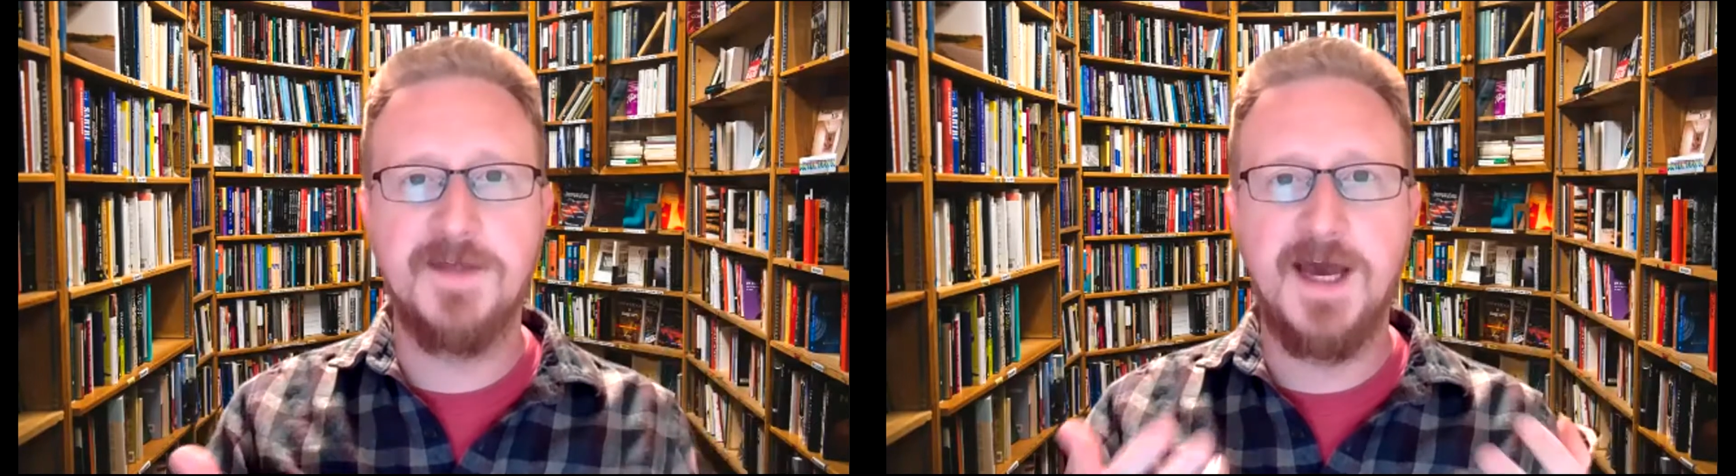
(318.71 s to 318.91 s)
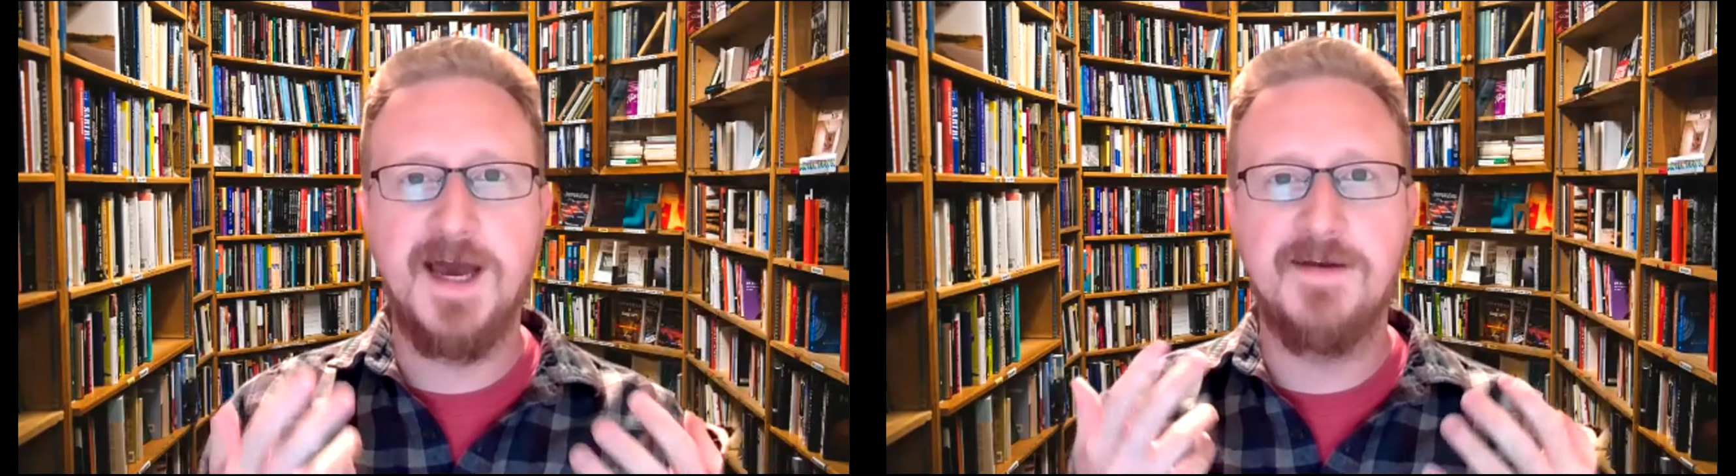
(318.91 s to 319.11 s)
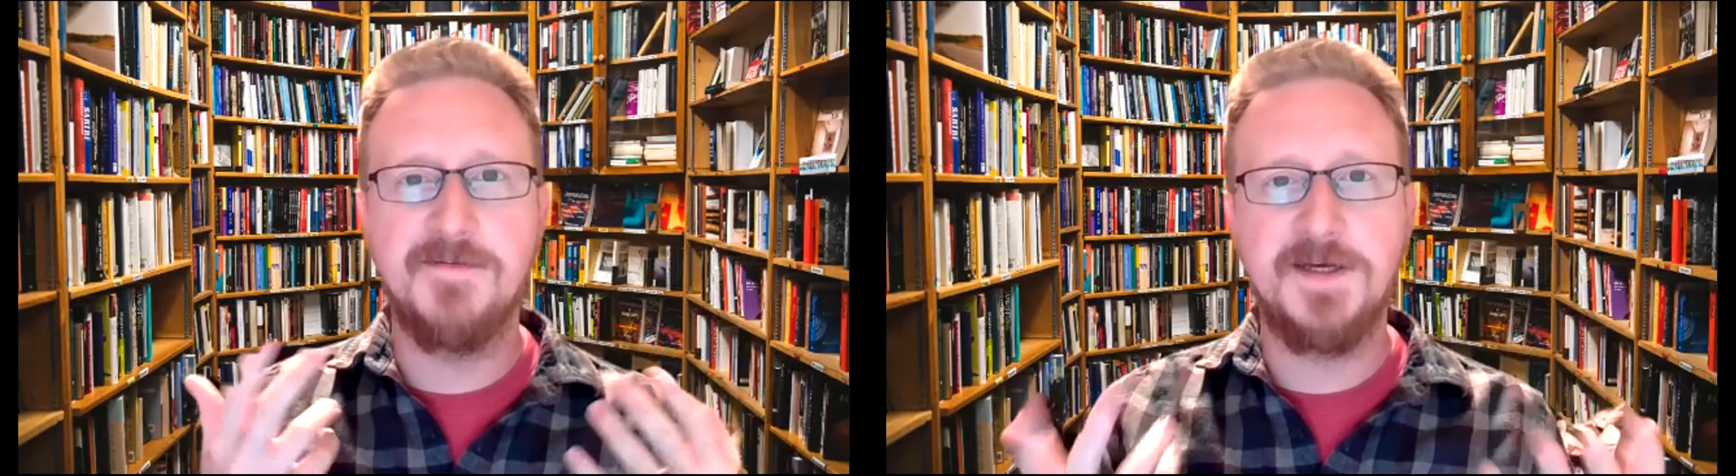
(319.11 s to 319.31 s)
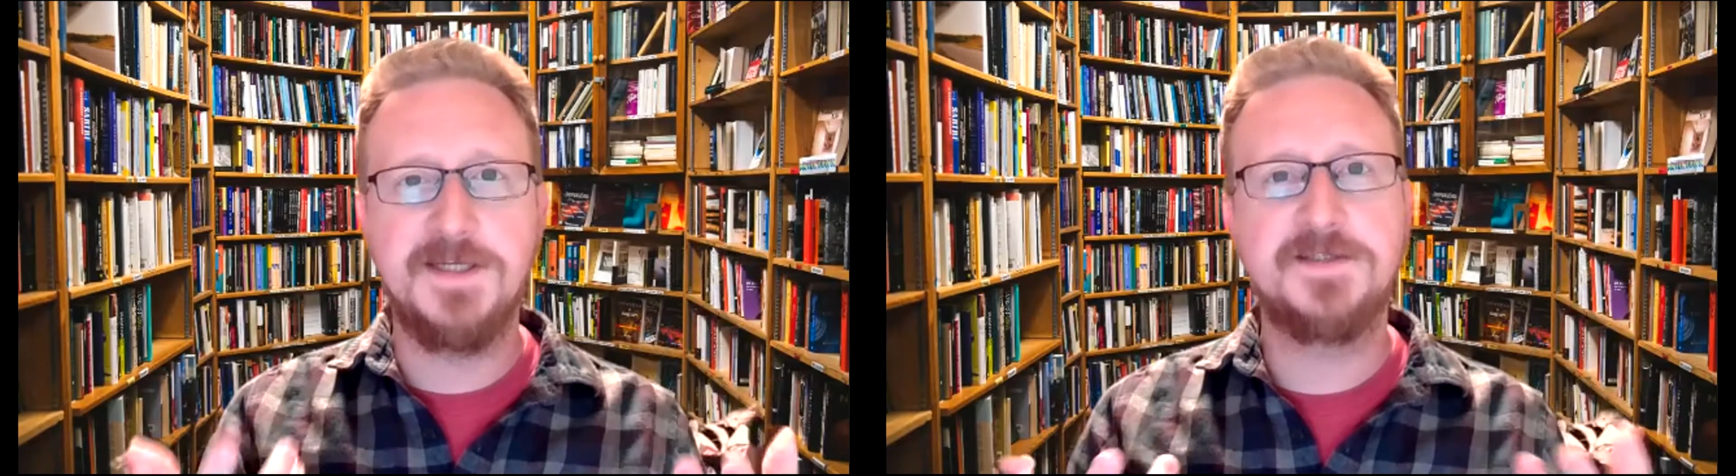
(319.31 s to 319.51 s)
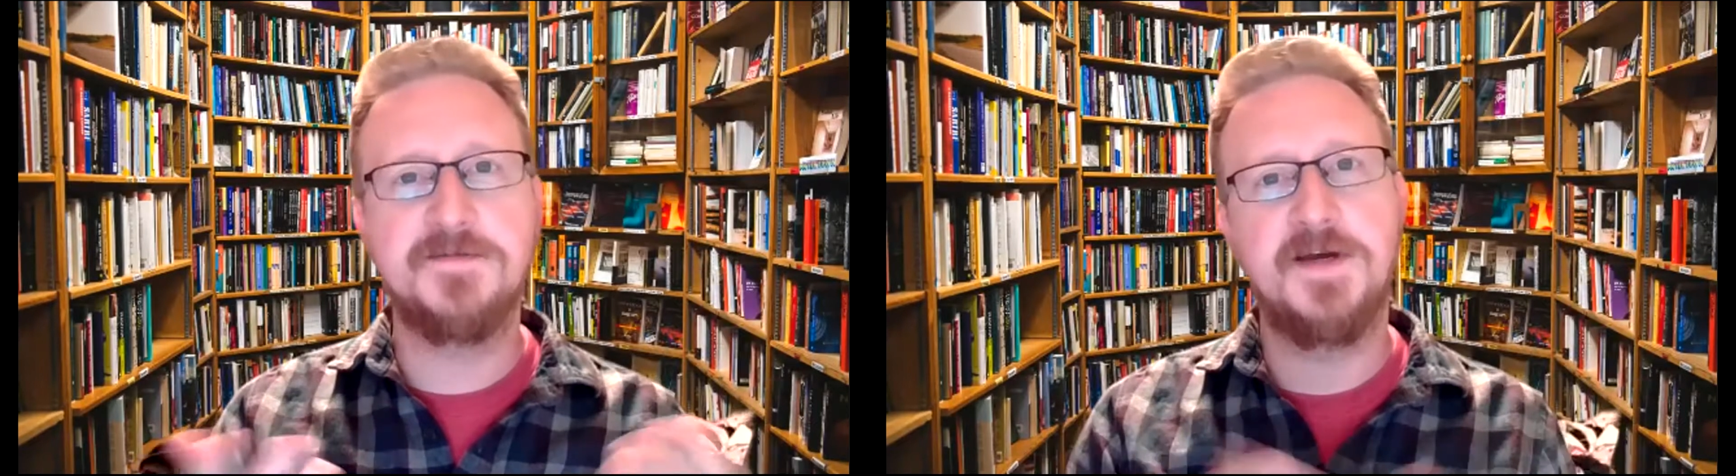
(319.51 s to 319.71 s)
that
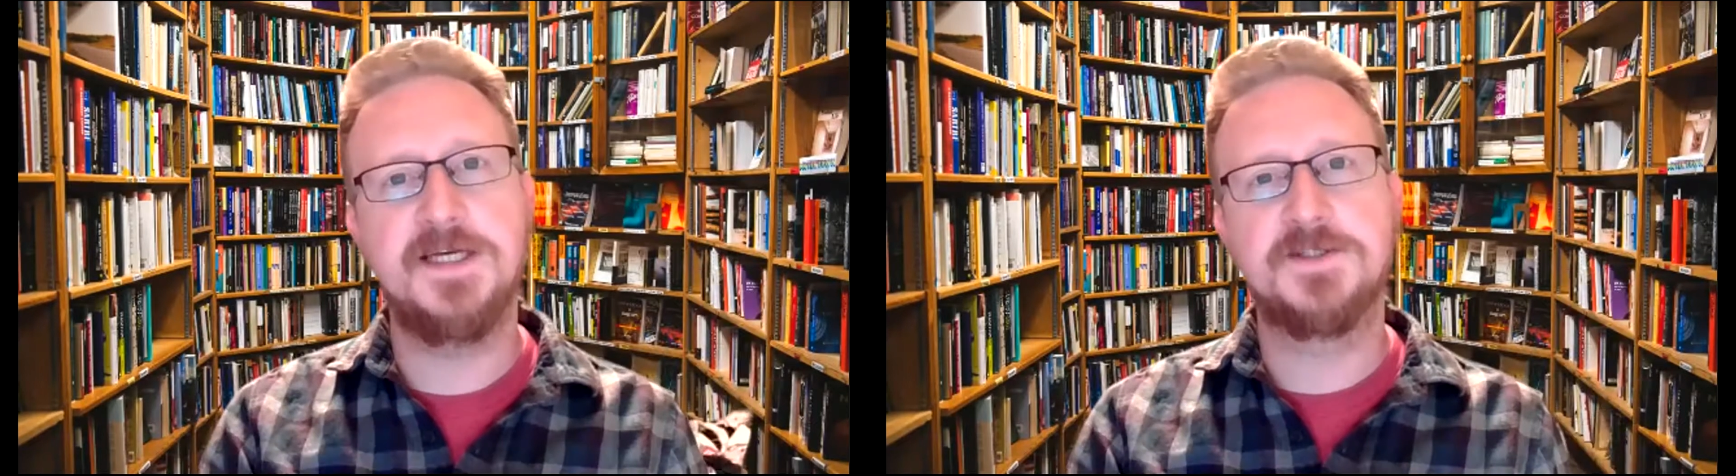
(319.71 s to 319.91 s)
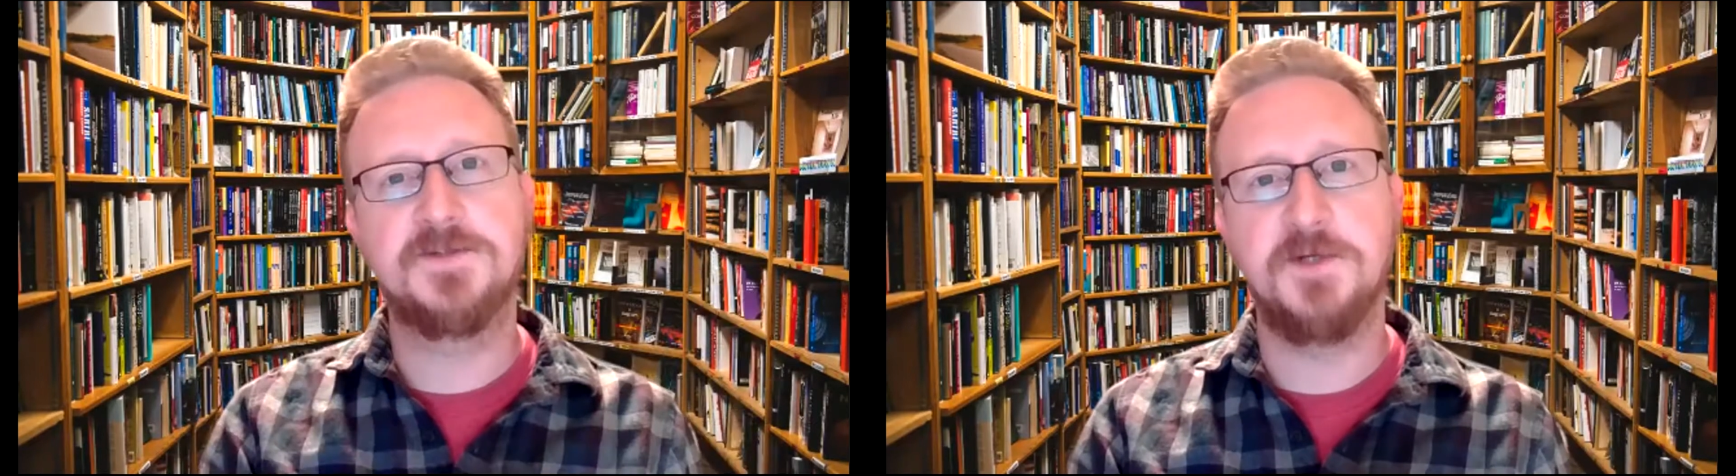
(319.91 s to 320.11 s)
face-to-face,